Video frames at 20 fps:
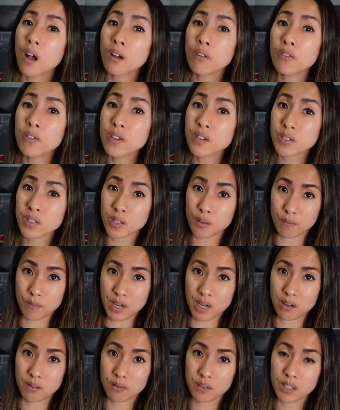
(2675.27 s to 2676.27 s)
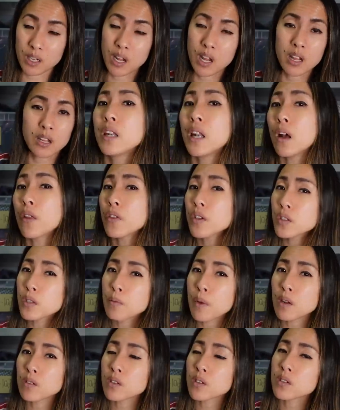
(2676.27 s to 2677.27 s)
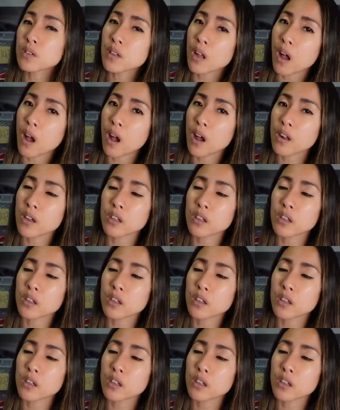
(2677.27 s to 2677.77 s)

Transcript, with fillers: of this amount. Now, this amount does not